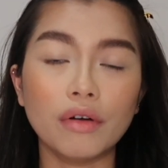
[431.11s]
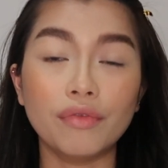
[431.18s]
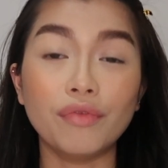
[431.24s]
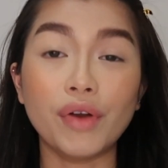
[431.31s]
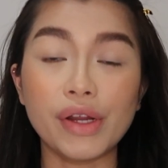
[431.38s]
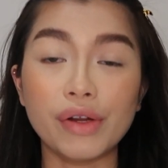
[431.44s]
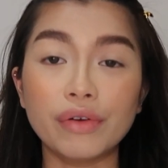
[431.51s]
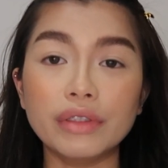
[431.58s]

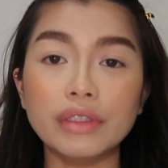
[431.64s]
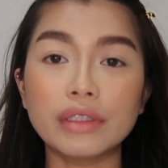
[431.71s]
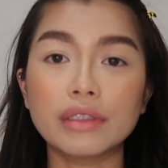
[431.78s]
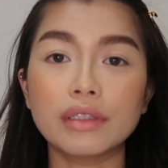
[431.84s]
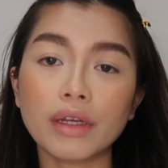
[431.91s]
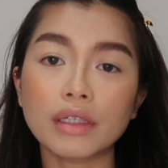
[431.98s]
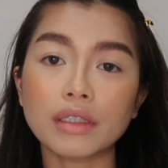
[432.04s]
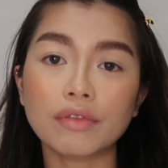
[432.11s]
fragrance. I
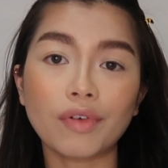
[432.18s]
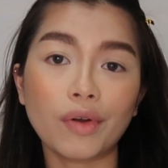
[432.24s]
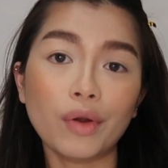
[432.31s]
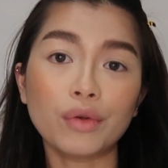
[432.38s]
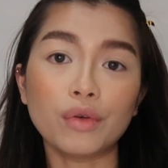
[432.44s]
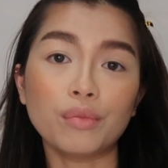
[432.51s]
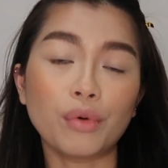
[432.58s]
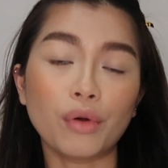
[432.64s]
think it's a very
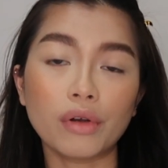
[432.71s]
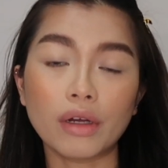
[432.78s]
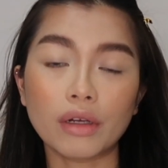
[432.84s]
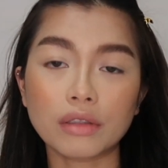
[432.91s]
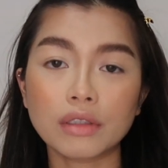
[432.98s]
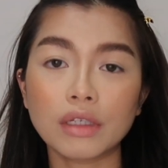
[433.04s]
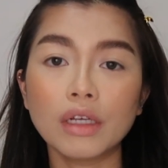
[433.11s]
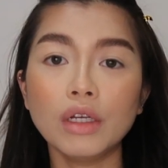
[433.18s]
good product.